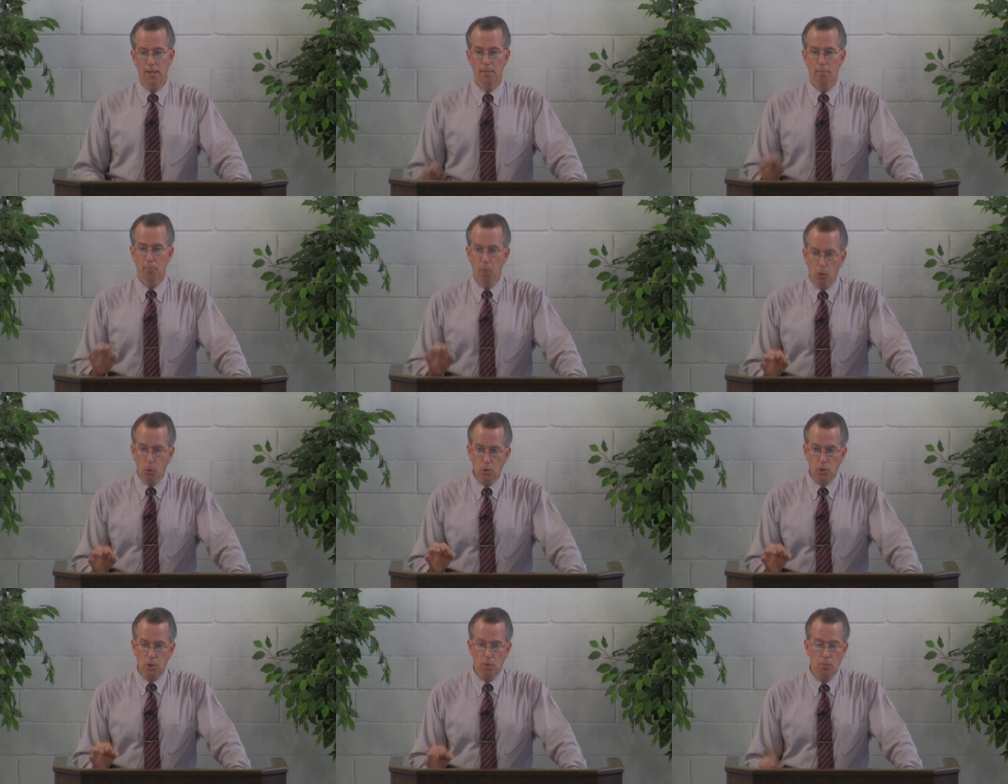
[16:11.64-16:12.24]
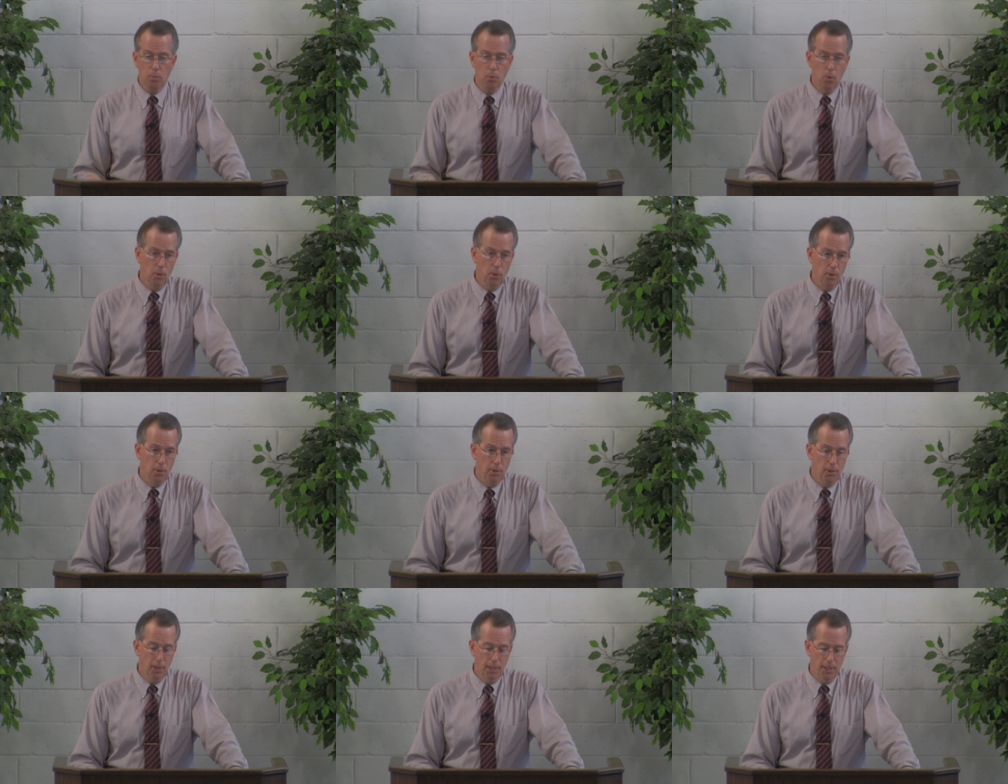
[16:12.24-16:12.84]
Most
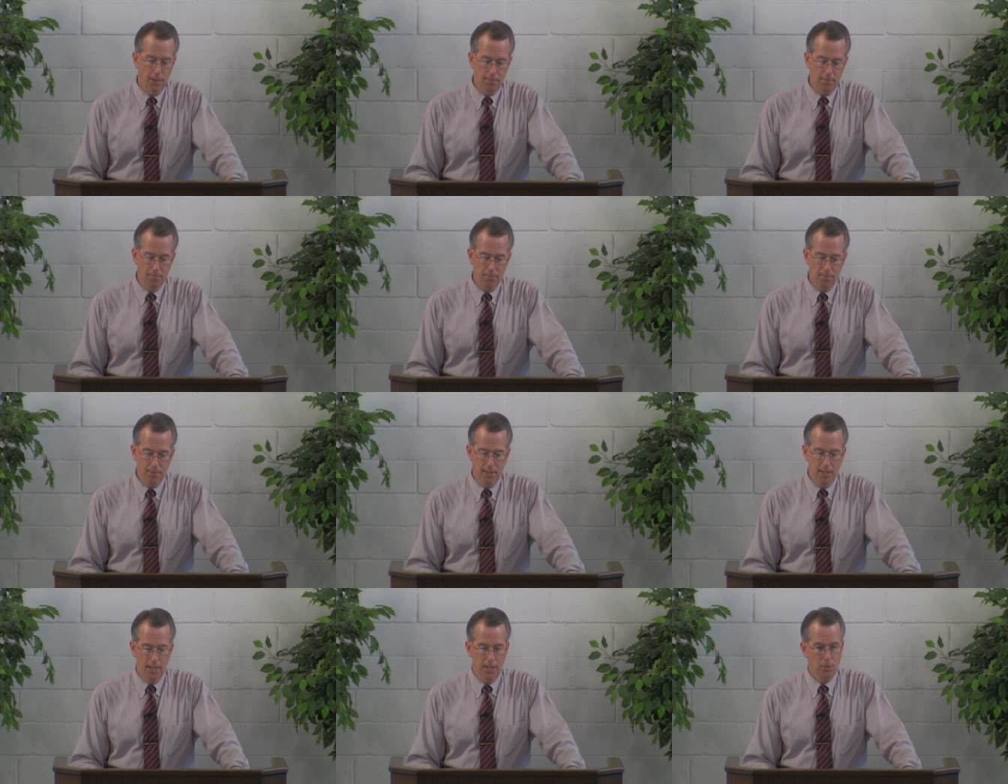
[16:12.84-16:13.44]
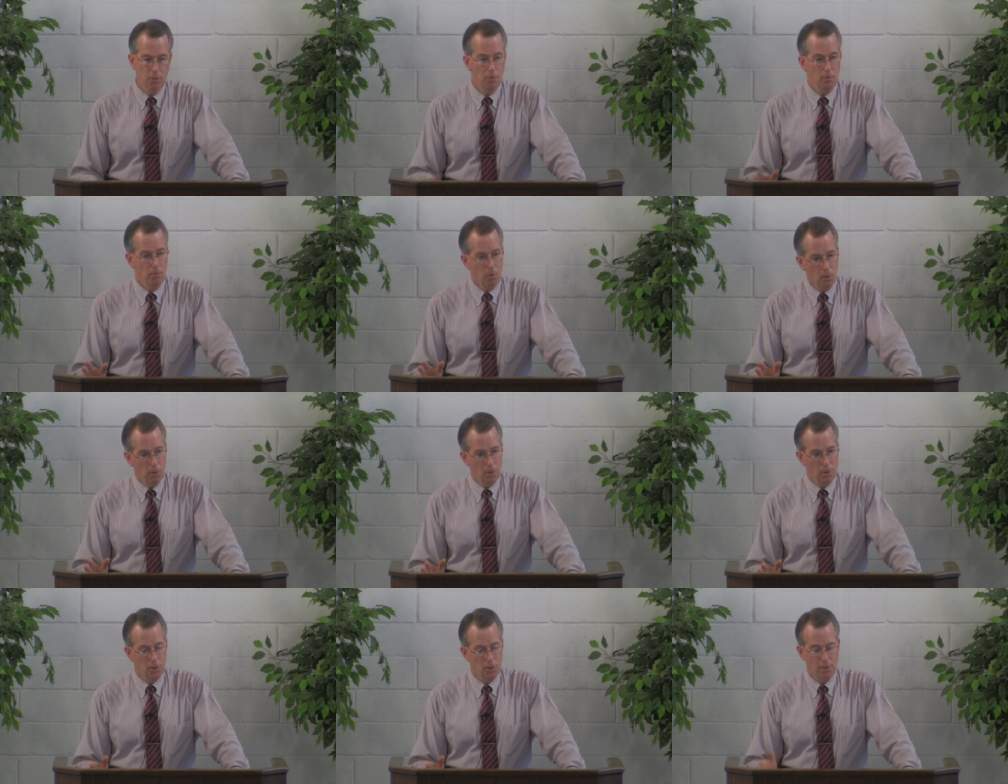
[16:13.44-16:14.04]
importantly, as we've
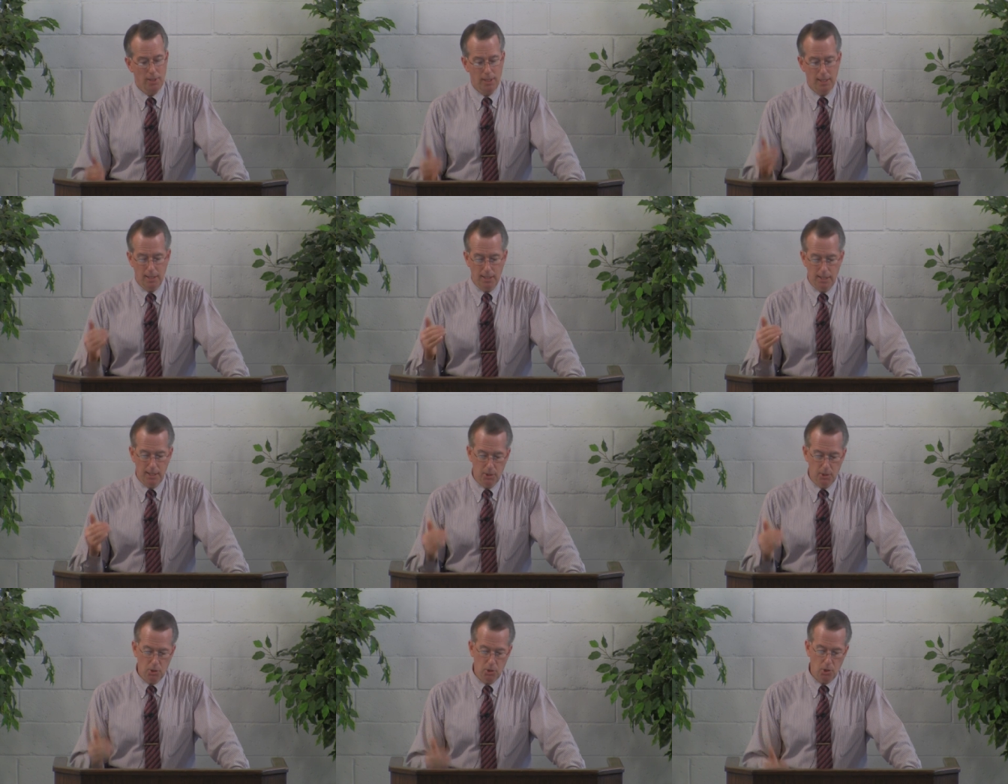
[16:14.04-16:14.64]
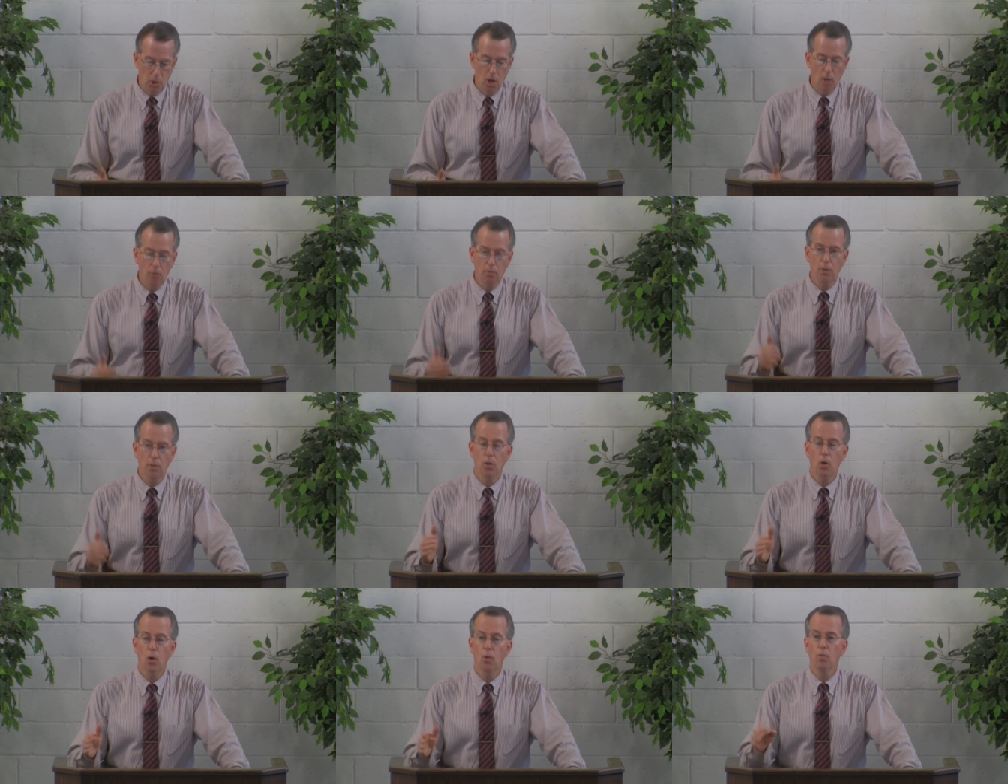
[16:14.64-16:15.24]
already seen, he is
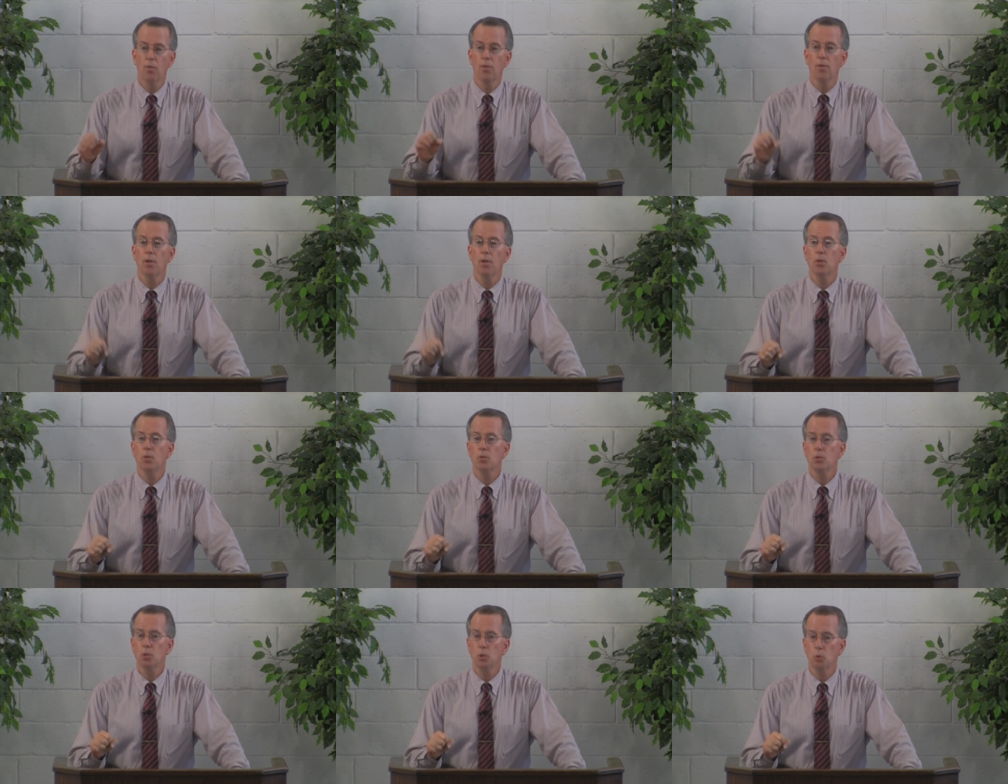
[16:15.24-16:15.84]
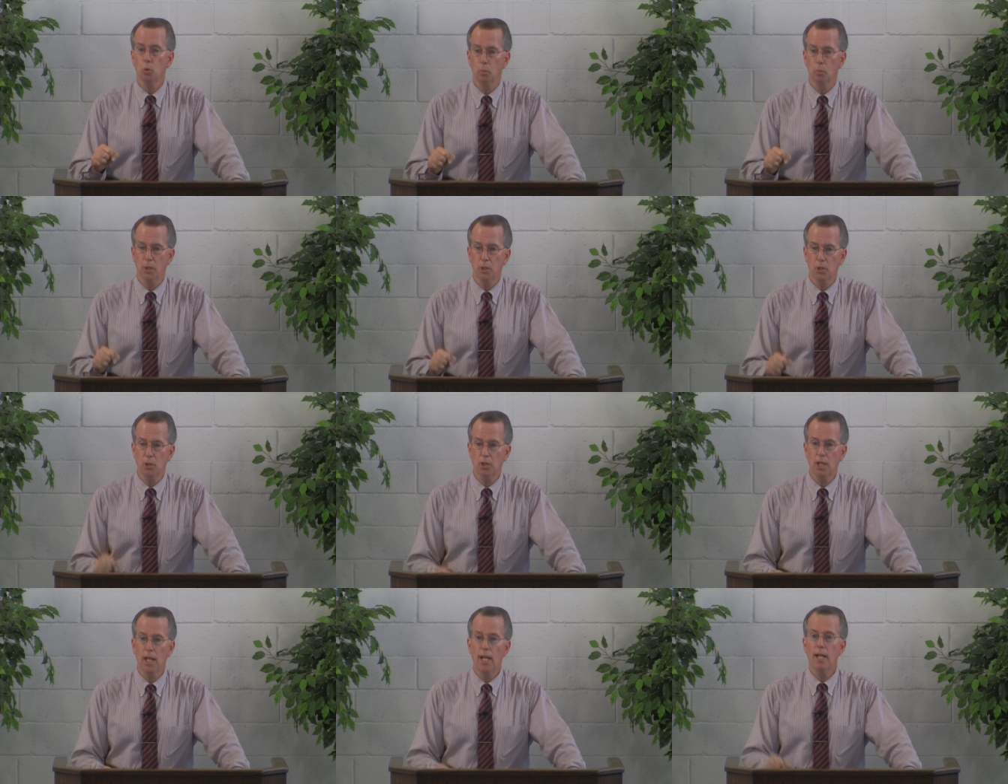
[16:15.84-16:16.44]
sovereign over those who will be
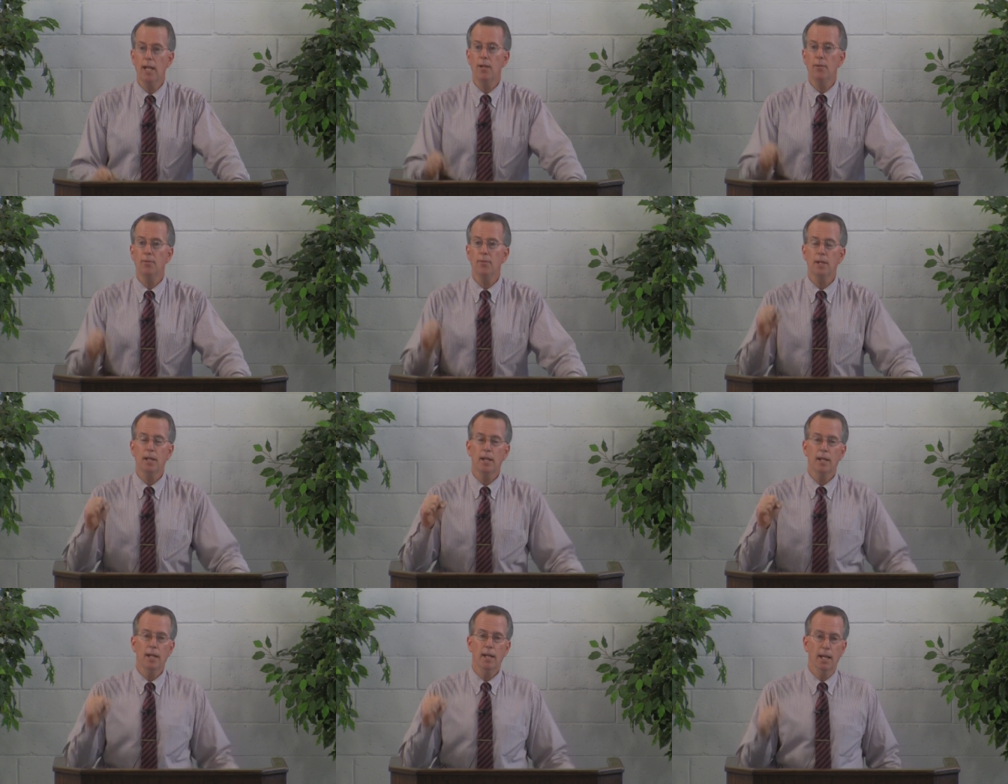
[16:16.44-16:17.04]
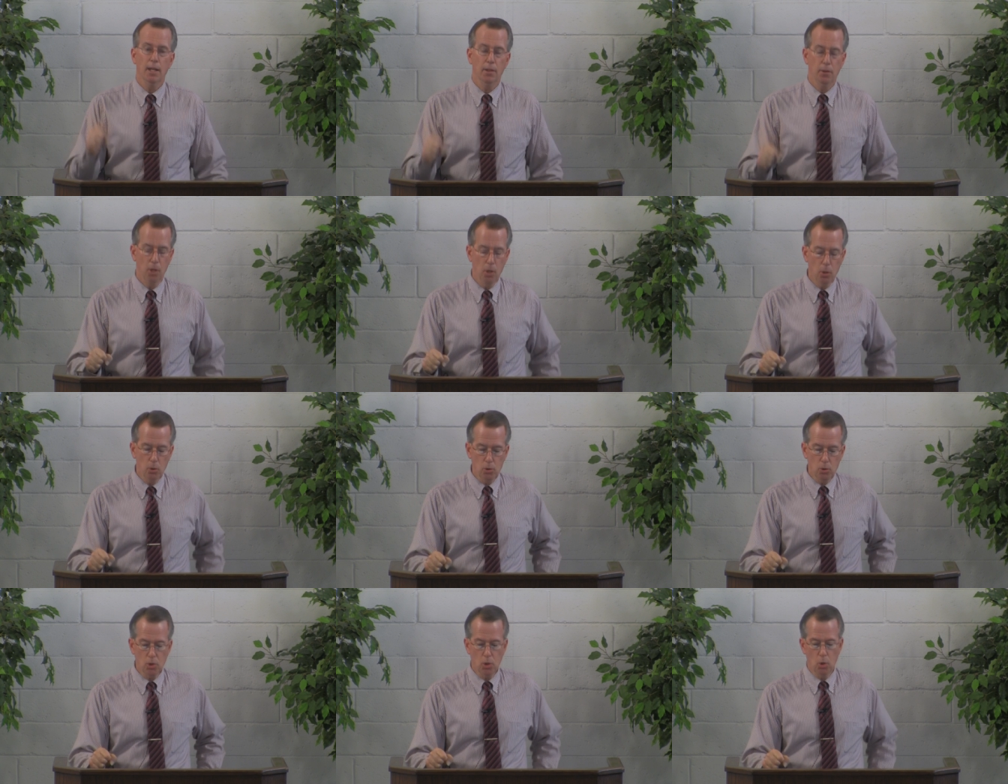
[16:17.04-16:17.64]
saved and
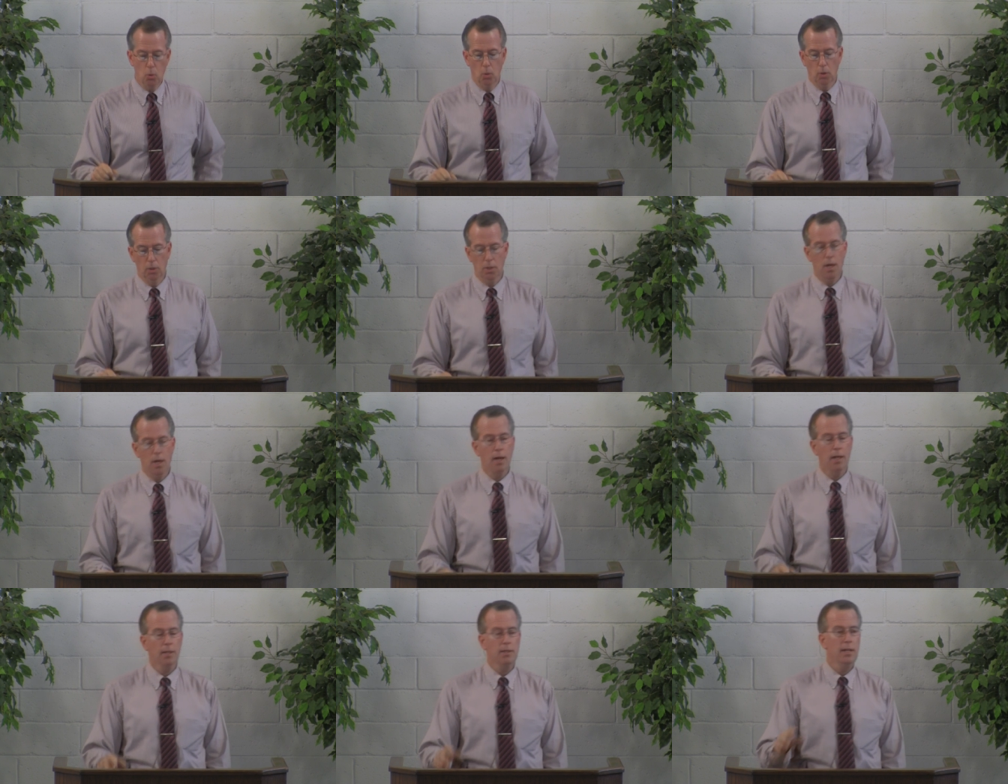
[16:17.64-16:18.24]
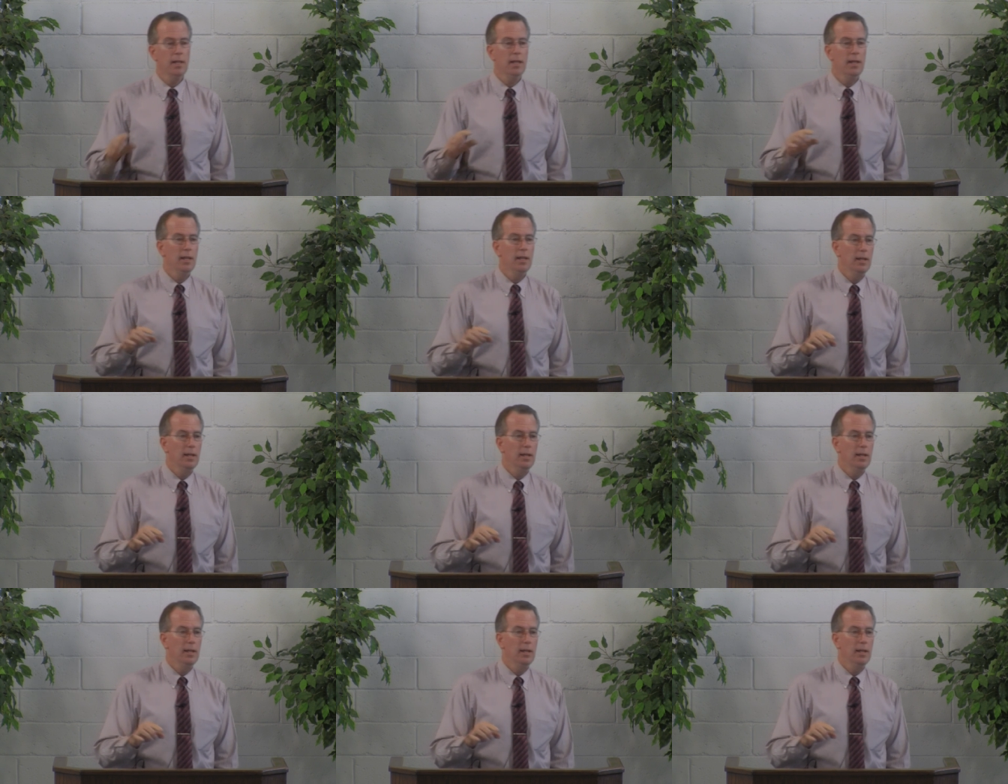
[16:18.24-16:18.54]
those who will not